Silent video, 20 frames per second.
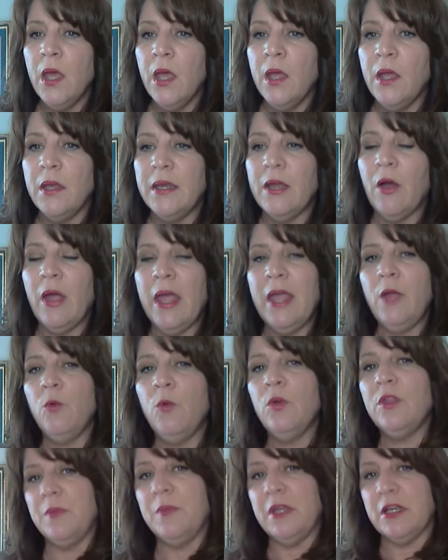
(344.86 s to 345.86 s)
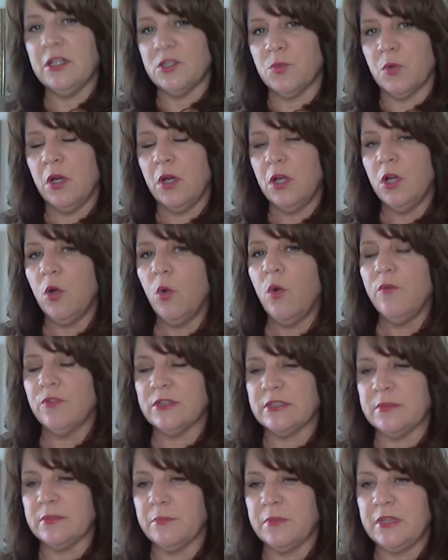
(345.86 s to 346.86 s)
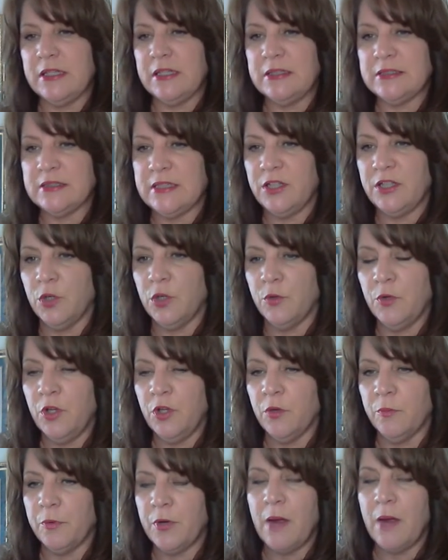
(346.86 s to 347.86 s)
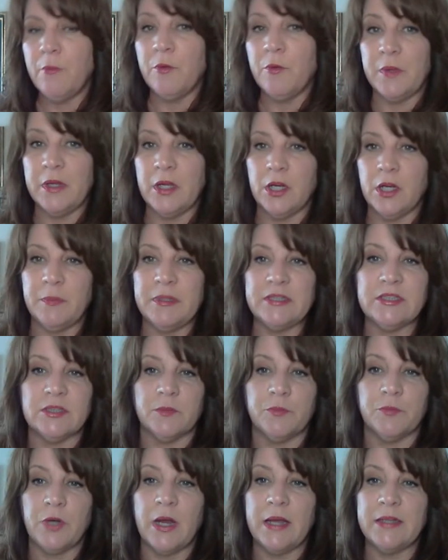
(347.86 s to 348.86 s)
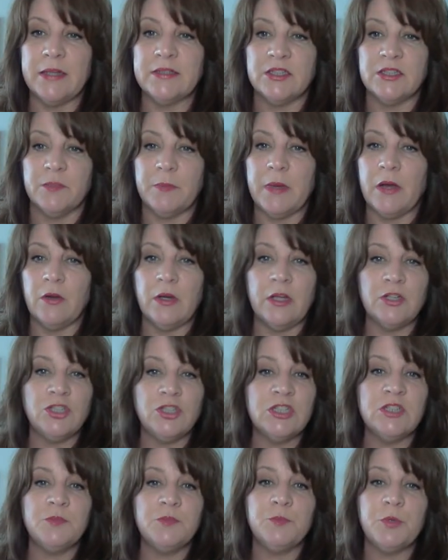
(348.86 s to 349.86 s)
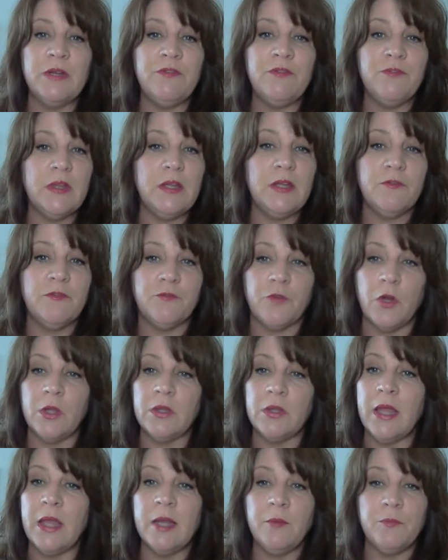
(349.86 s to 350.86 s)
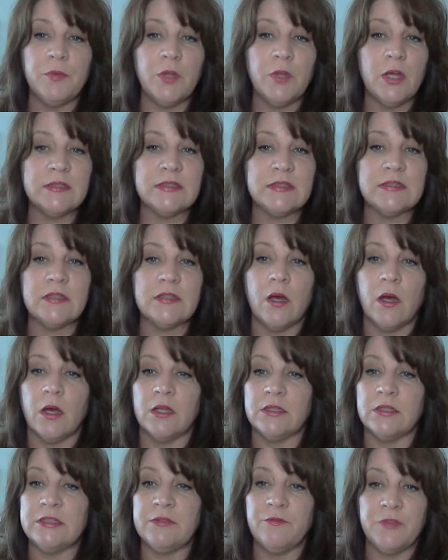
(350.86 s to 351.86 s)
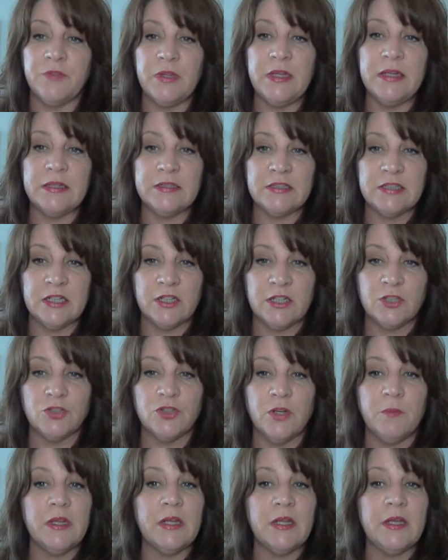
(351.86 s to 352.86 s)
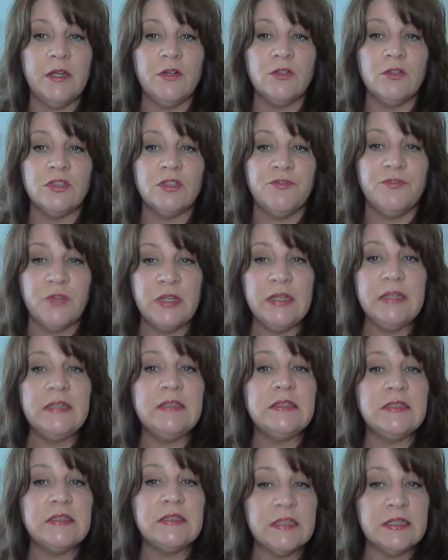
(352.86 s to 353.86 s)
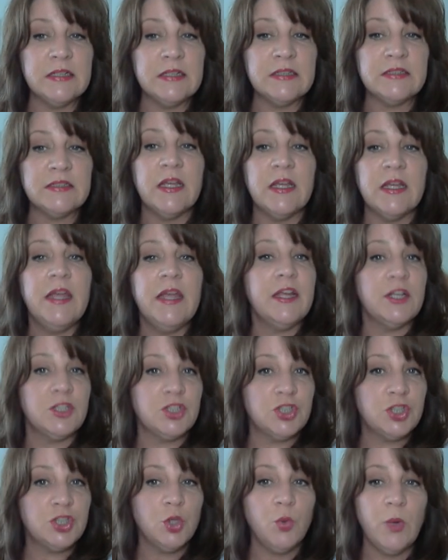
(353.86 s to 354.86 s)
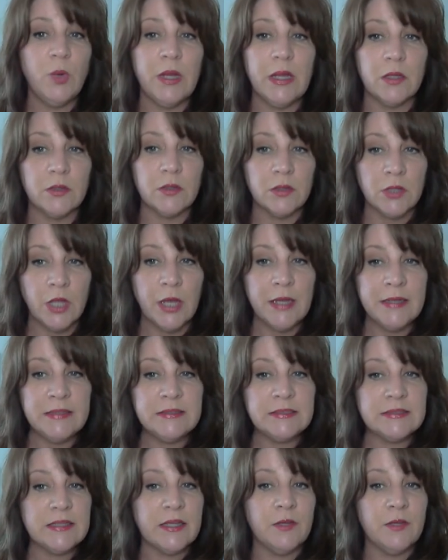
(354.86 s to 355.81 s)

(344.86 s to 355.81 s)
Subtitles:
Now hang with me because we're going to go over some things that you're probably going to be surprised about. Now just briefly, Frontline Plus flea and tick treatment kills fleas, ticks, and chewing lice.